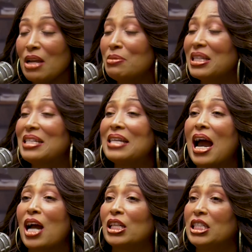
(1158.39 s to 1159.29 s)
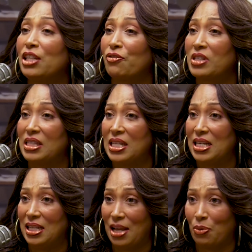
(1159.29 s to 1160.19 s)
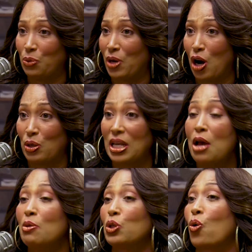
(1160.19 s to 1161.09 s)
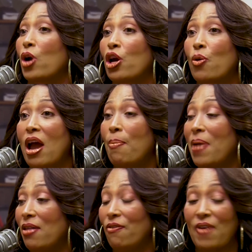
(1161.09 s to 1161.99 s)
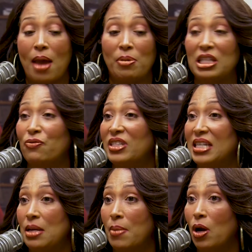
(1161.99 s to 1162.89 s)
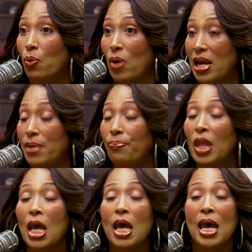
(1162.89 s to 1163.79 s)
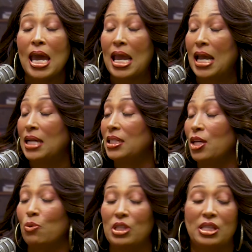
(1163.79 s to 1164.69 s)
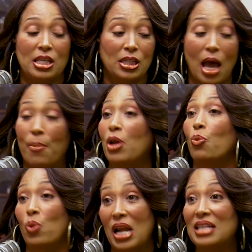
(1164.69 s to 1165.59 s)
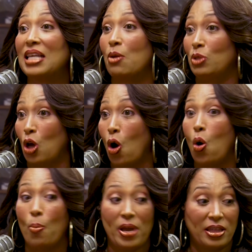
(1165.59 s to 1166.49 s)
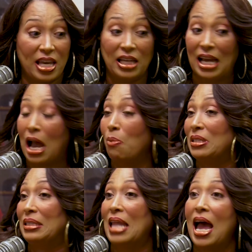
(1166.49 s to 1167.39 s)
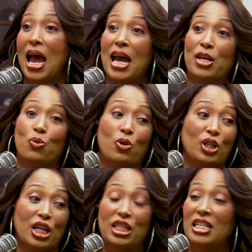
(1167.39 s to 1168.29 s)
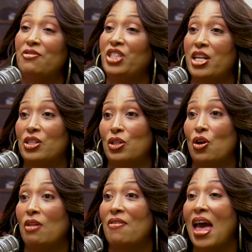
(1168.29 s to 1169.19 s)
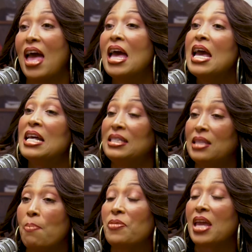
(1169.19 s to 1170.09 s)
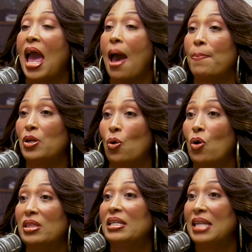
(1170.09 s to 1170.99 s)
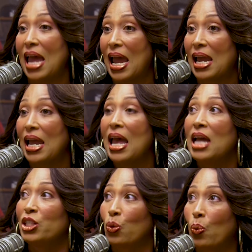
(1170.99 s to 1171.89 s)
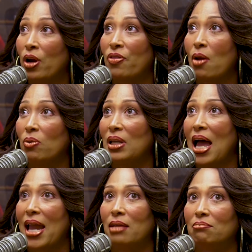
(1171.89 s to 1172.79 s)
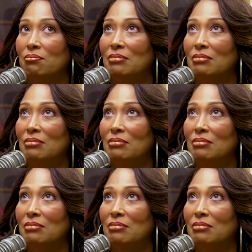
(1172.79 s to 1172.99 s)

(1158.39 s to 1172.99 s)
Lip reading: It was an entirely different scene that was rehearsed. It was choreographed by the fabulous Fatima, right? And it was this, when I say it was a whole big thing, like I was sliding underneath chairs and all of that. And something happened on the day to where they were like,